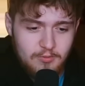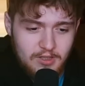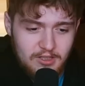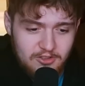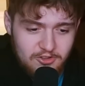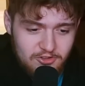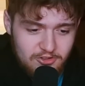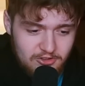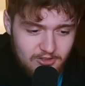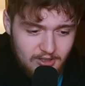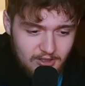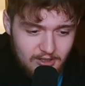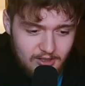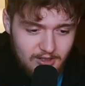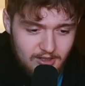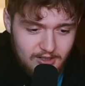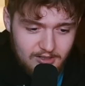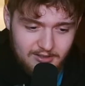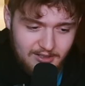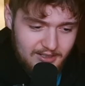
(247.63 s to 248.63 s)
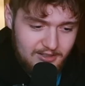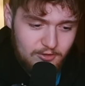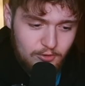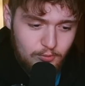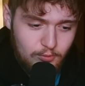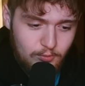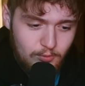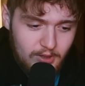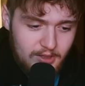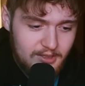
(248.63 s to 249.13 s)
you reach uh, like
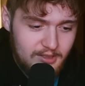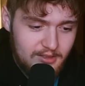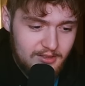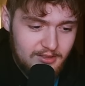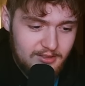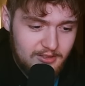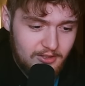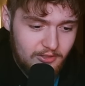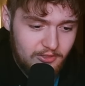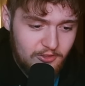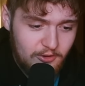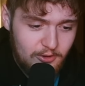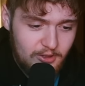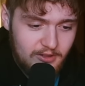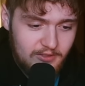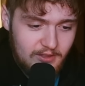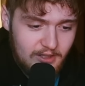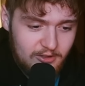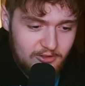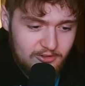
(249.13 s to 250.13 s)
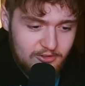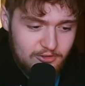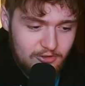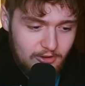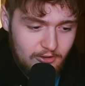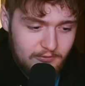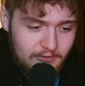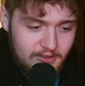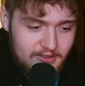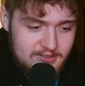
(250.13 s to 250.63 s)
twenty to thirty thousand
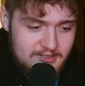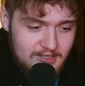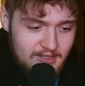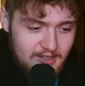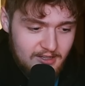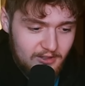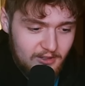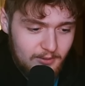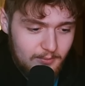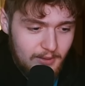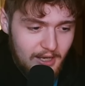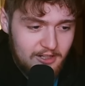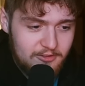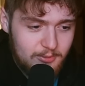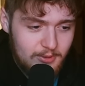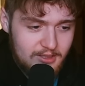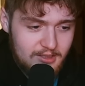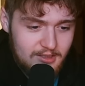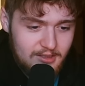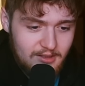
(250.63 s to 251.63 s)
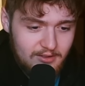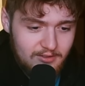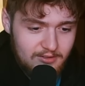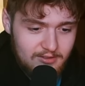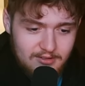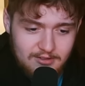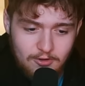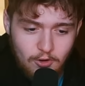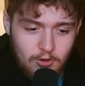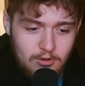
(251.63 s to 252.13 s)
trophies, the matchmaking is
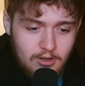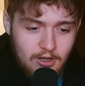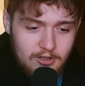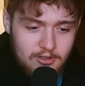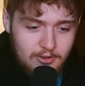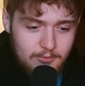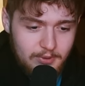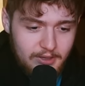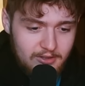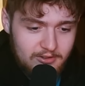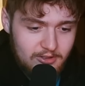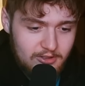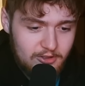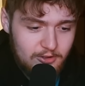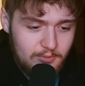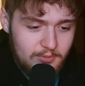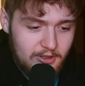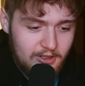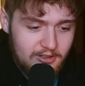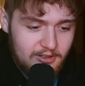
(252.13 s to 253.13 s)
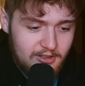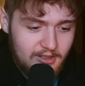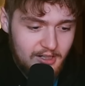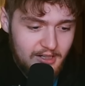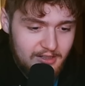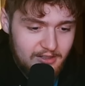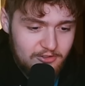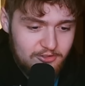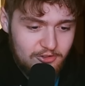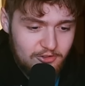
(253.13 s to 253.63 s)
no longer based on your brawler,
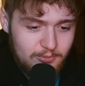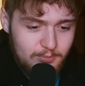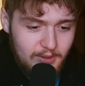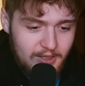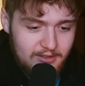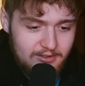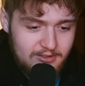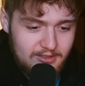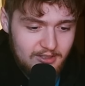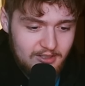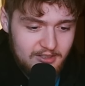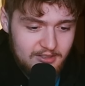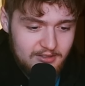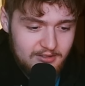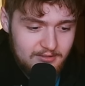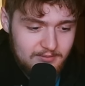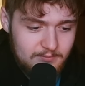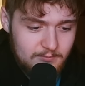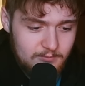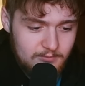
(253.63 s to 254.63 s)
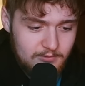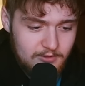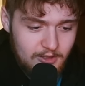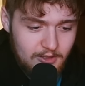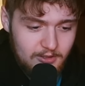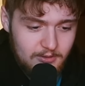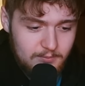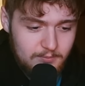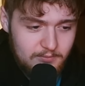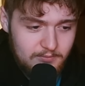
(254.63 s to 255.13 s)
and it's just based on
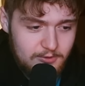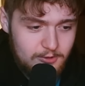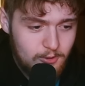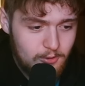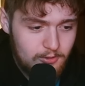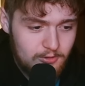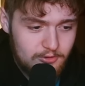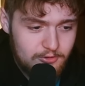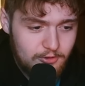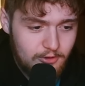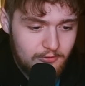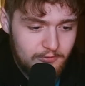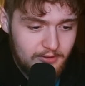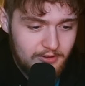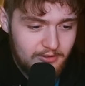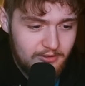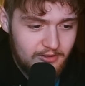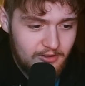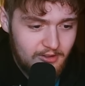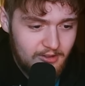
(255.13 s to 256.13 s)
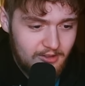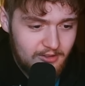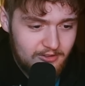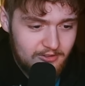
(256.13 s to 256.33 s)
the total trophies.